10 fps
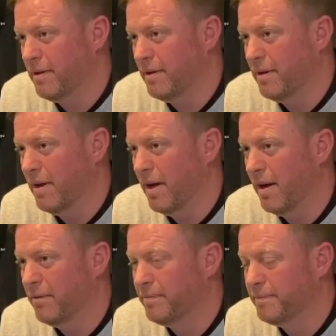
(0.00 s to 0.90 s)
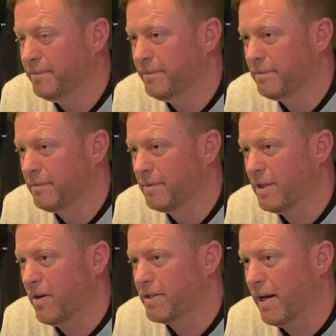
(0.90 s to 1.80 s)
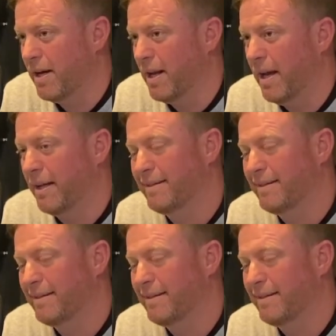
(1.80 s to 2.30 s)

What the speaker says: Yeah. So it's kind of like,